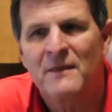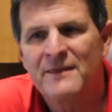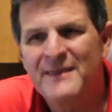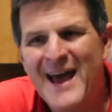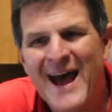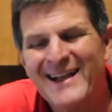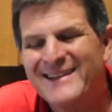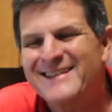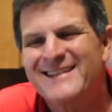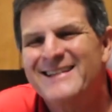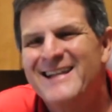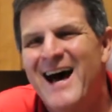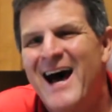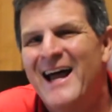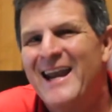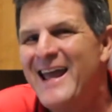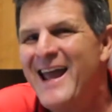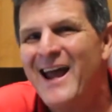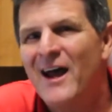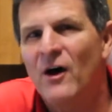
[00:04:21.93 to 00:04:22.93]
That's
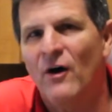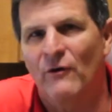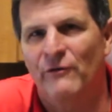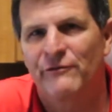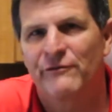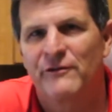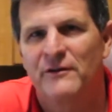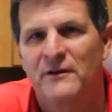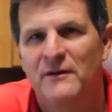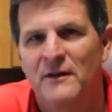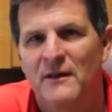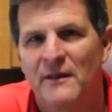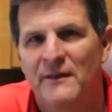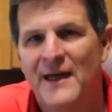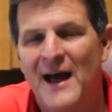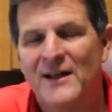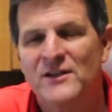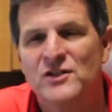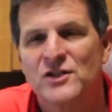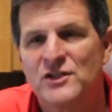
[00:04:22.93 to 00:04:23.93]
not health.
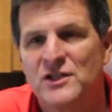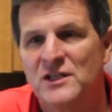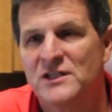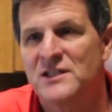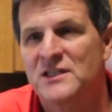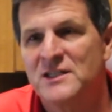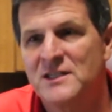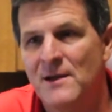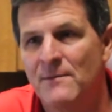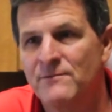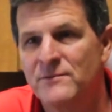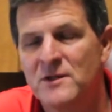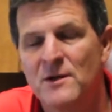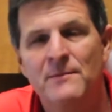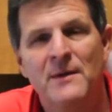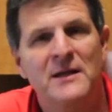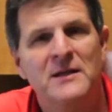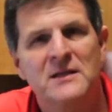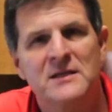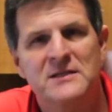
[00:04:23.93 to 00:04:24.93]
That's just
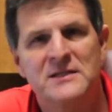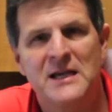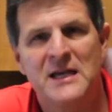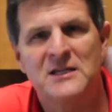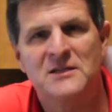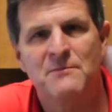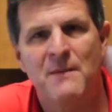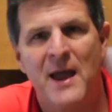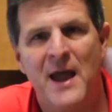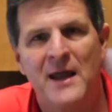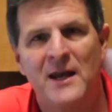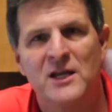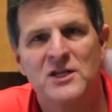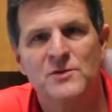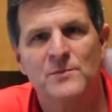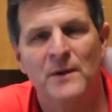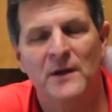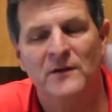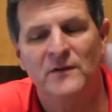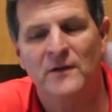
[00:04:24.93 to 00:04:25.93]
symptom and disease
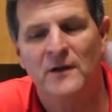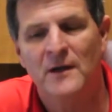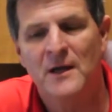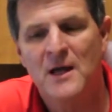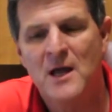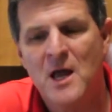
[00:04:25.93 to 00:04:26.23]
management.